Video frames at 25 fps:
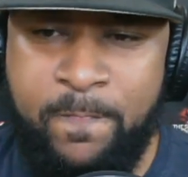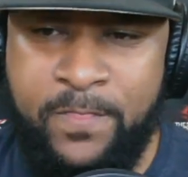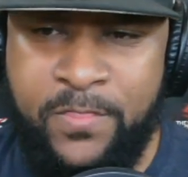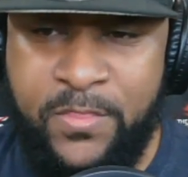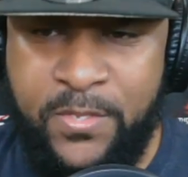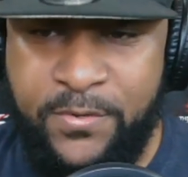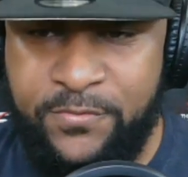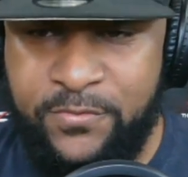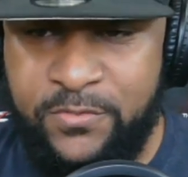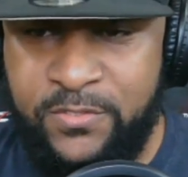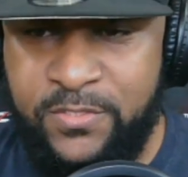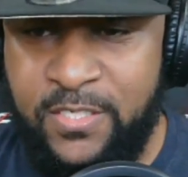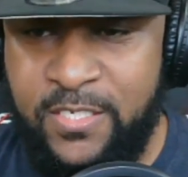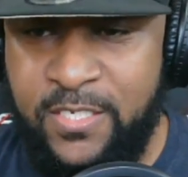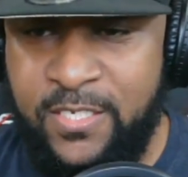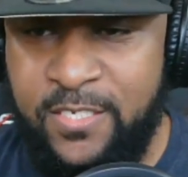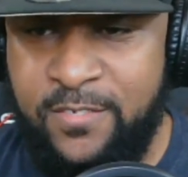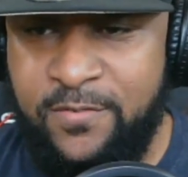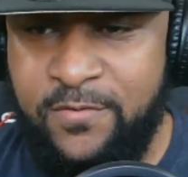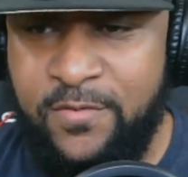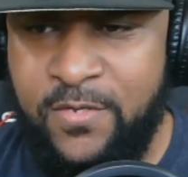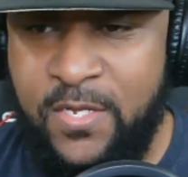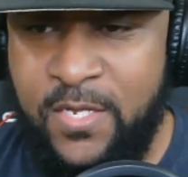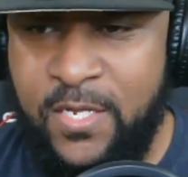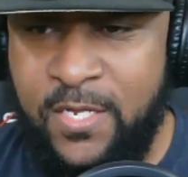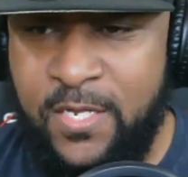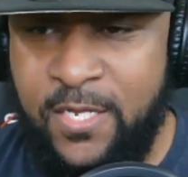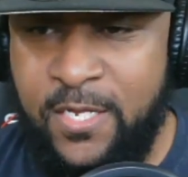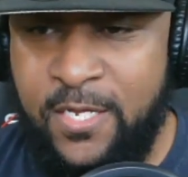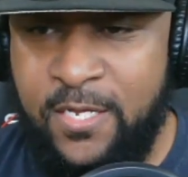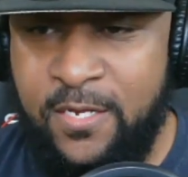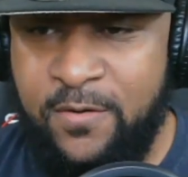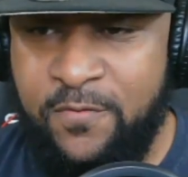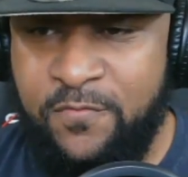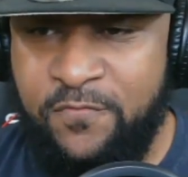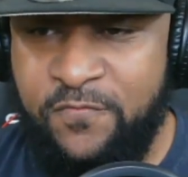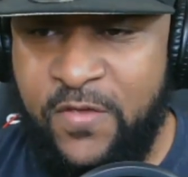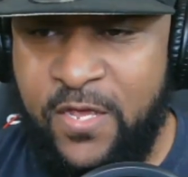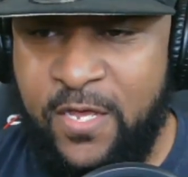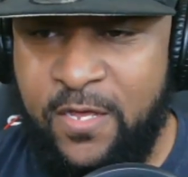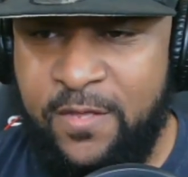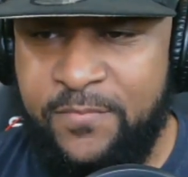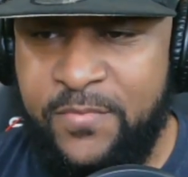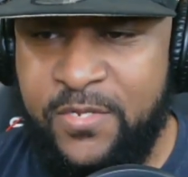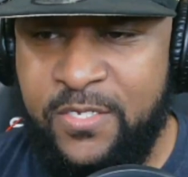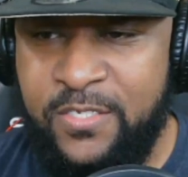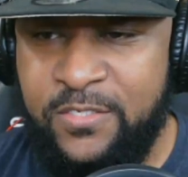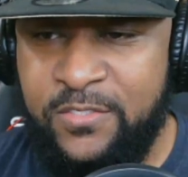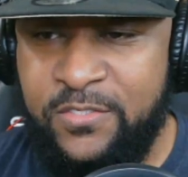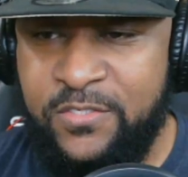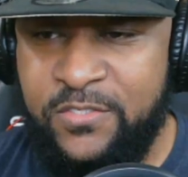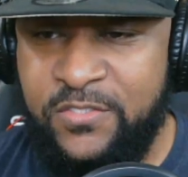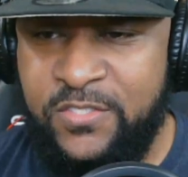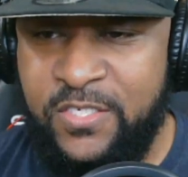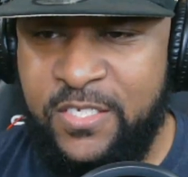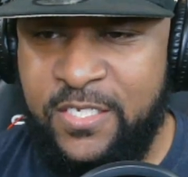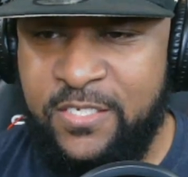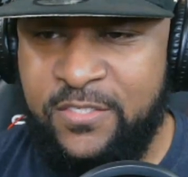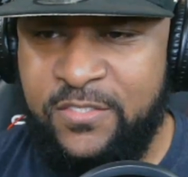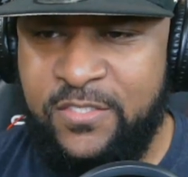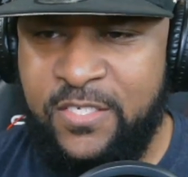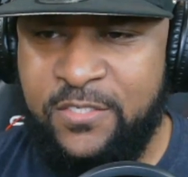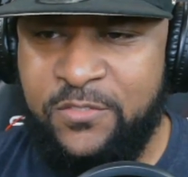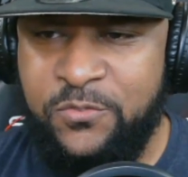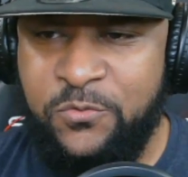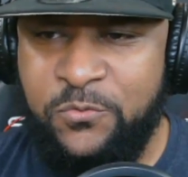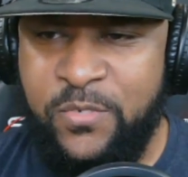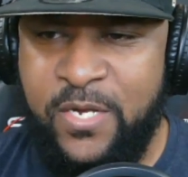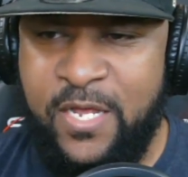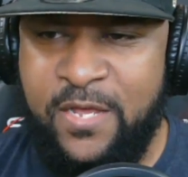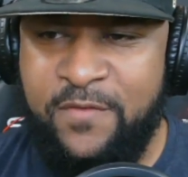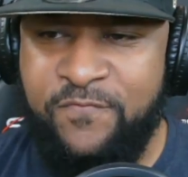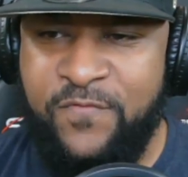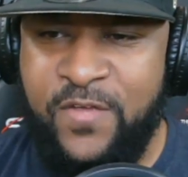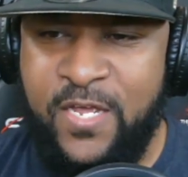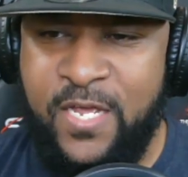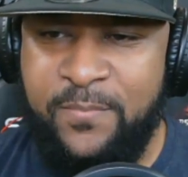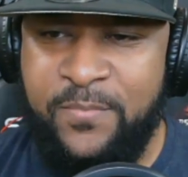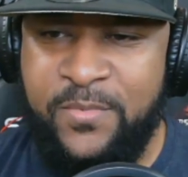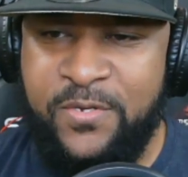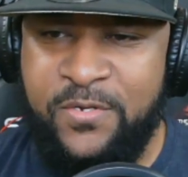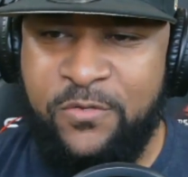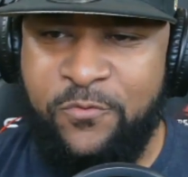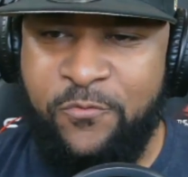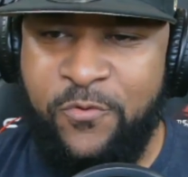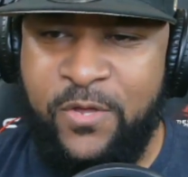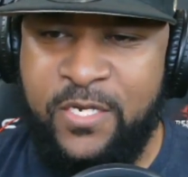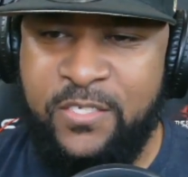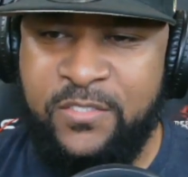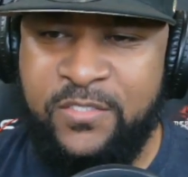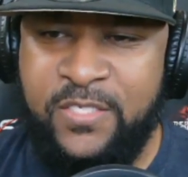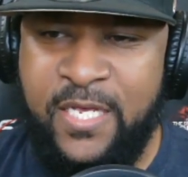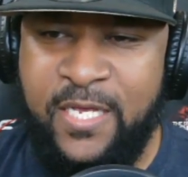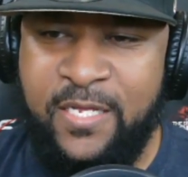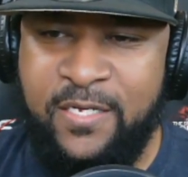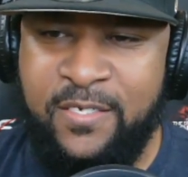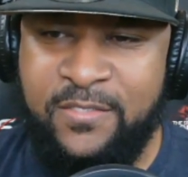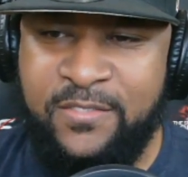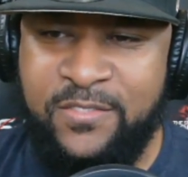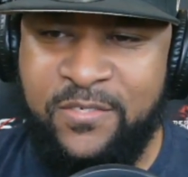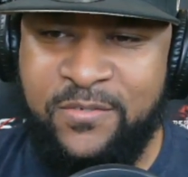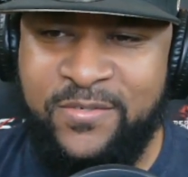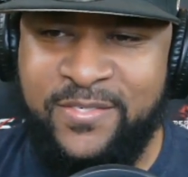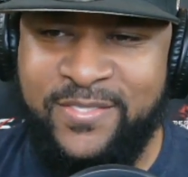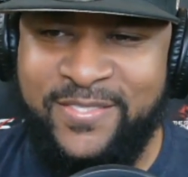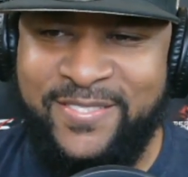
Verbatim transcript: Thirteen and the family. Good to see you. Says who that family, the greatest analyst on the